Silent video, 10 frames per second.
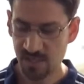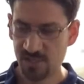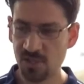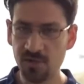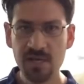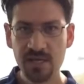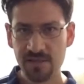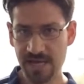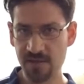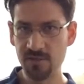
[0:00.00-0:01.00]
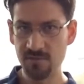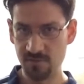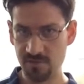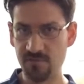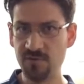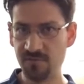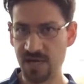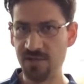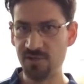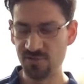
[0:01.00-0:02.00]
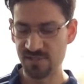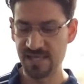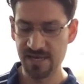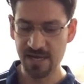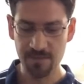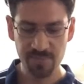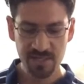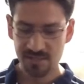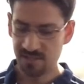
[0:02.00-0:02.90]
So now you've gotten used to that up.